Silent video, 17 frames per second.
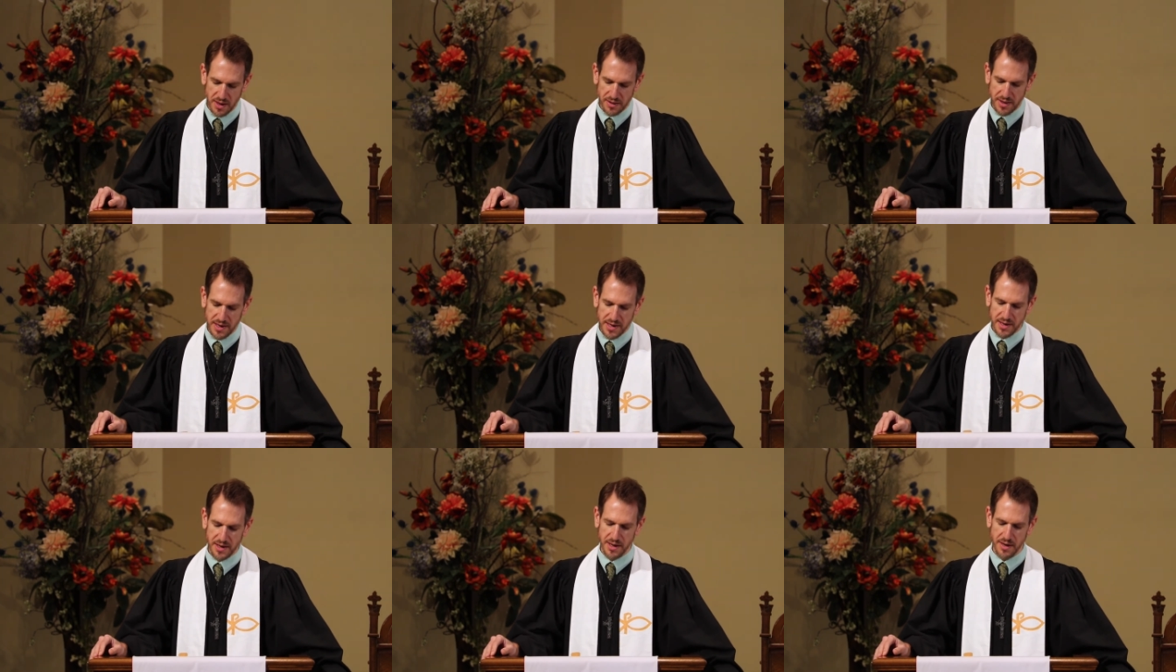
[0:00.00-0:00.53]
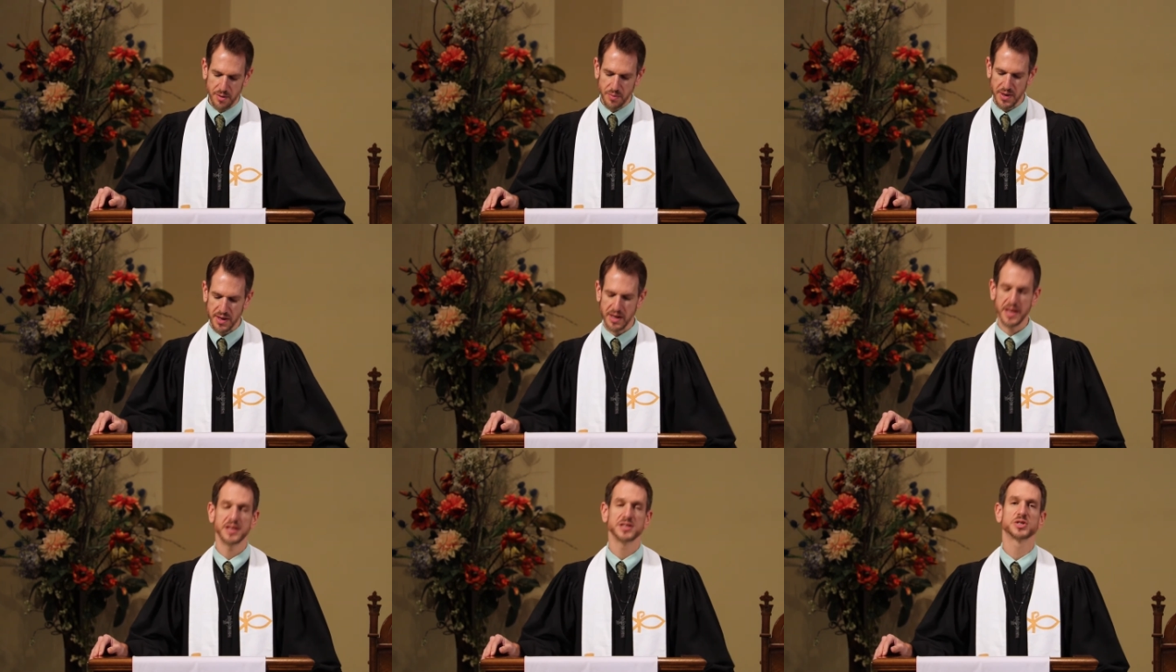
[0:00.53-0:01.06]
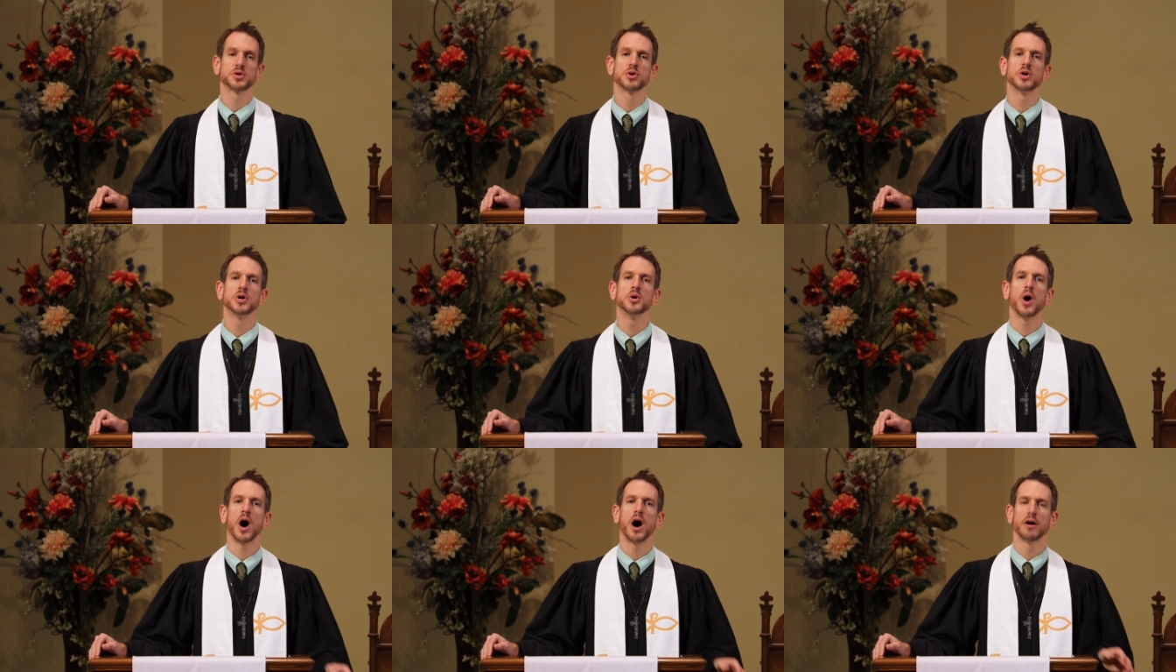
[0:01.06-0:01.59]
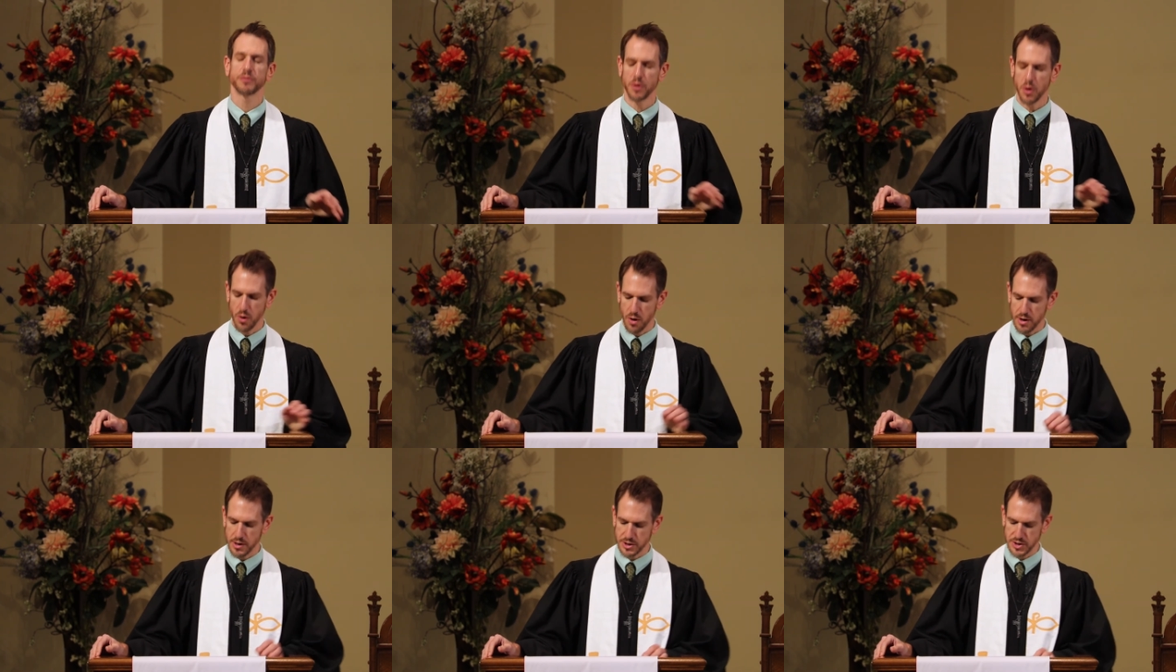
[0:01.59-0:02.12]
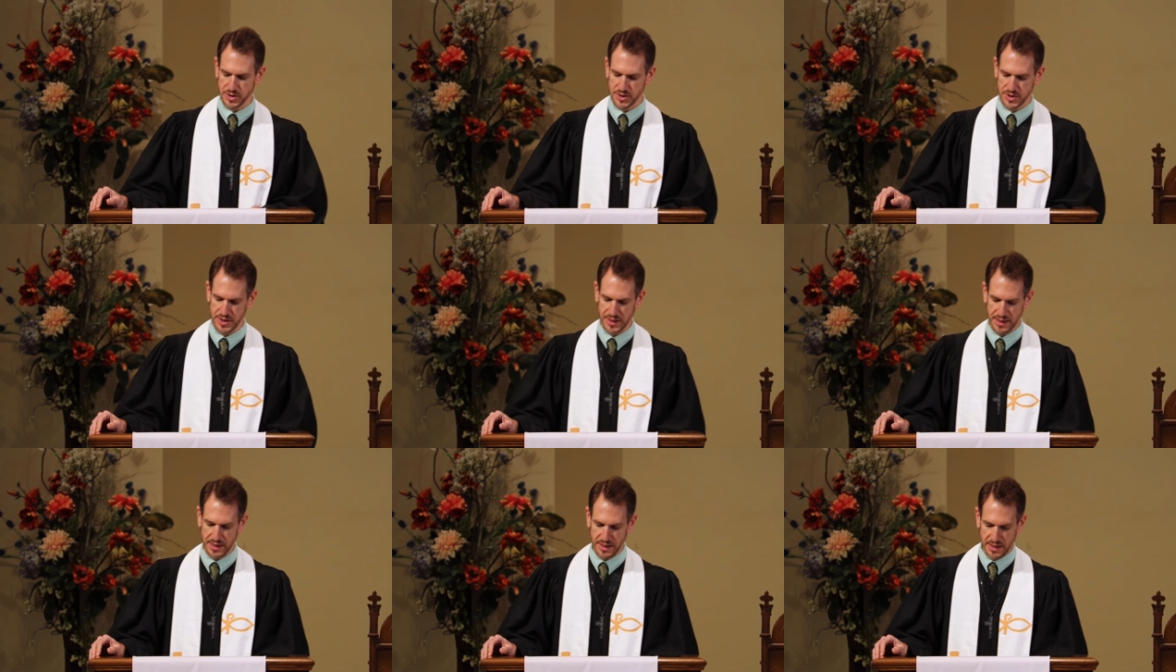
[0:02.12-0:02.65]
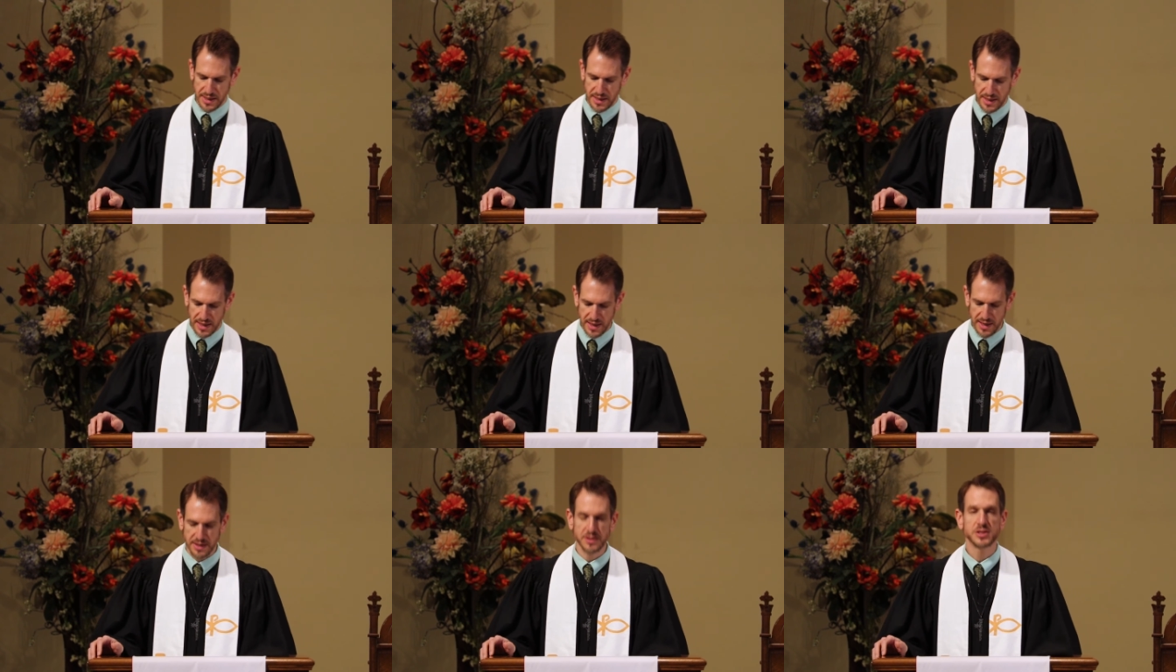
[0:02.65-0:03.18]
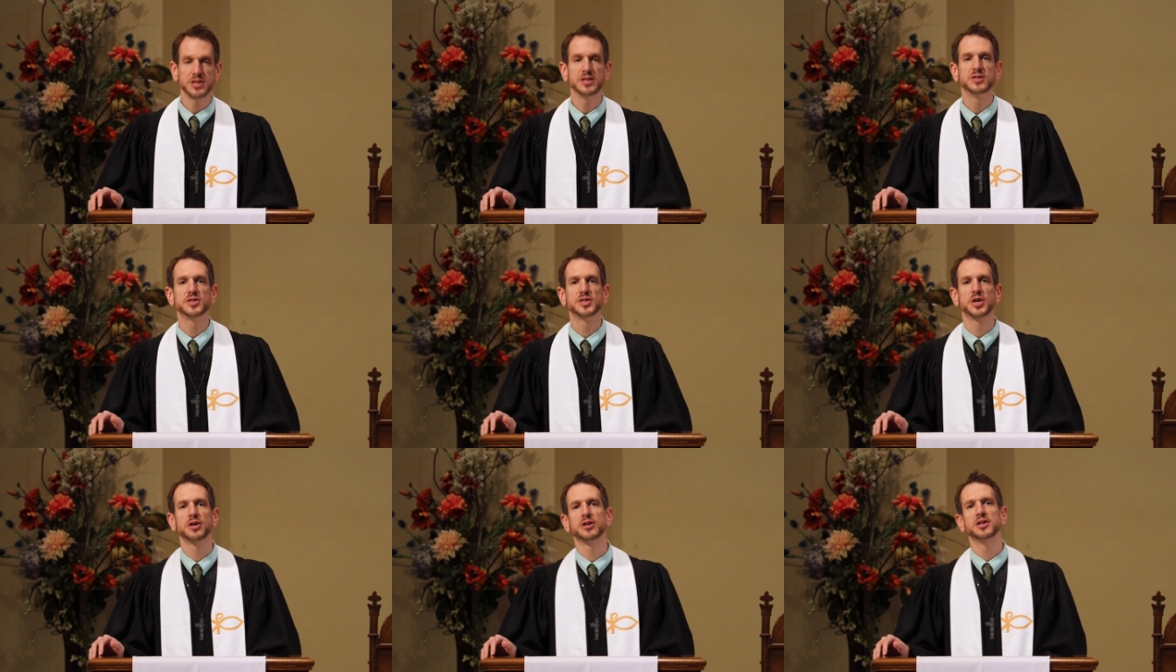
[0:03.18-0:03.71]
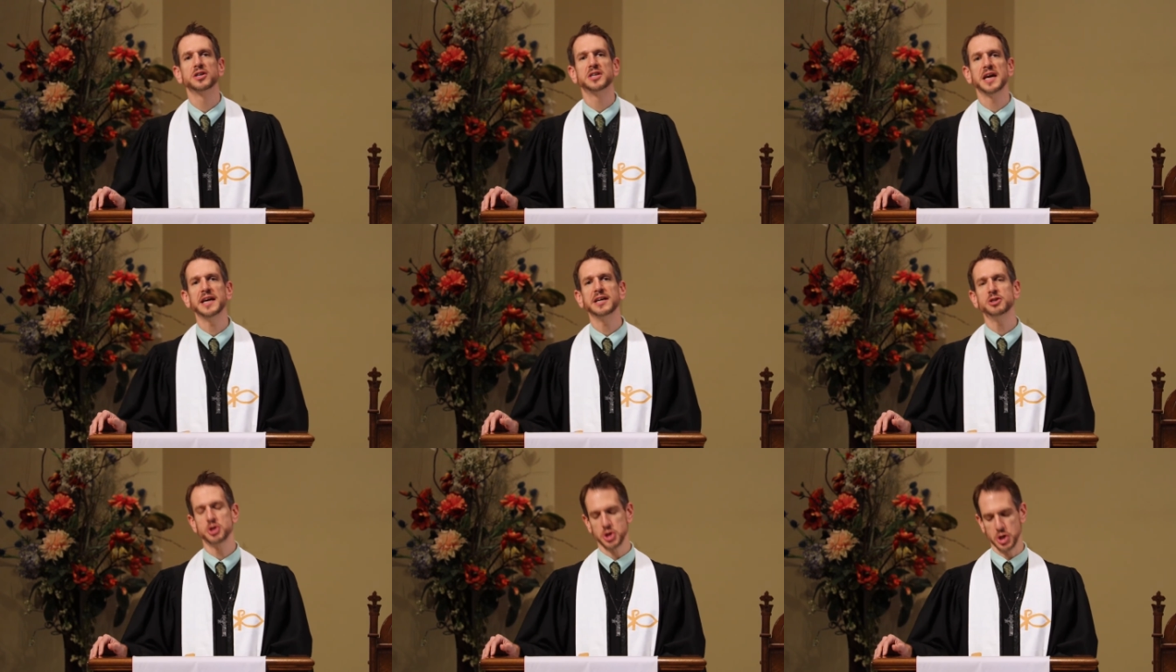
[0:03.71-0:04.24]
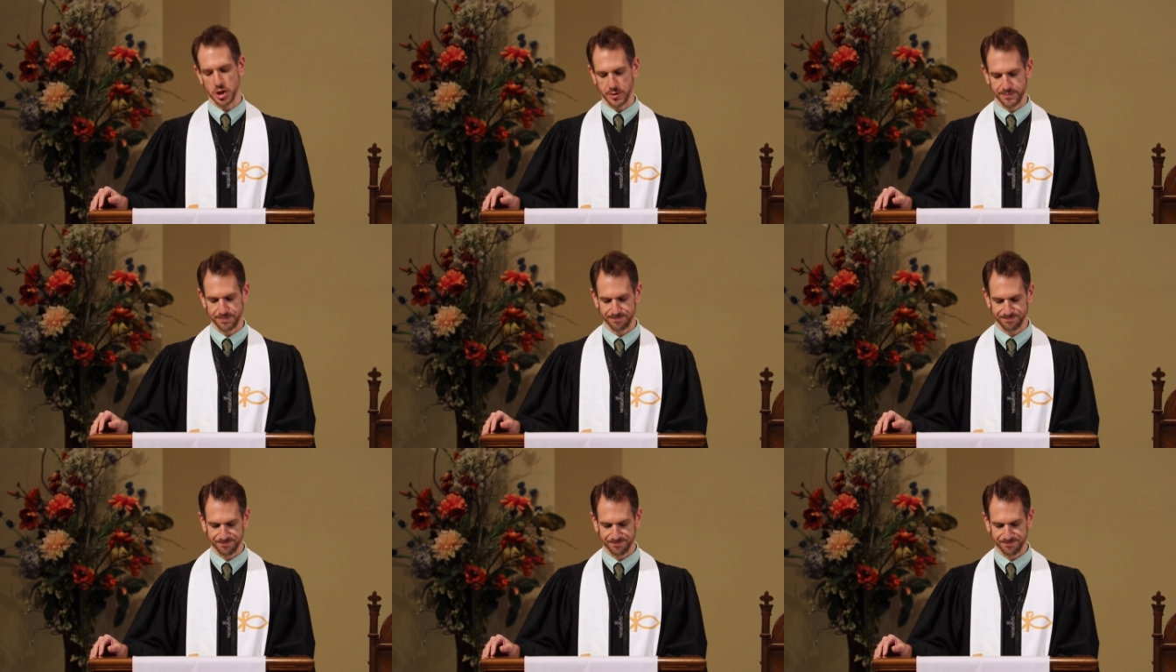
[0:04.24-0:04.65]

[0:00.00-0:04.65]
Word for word: lead him and his crew off course into certain danger.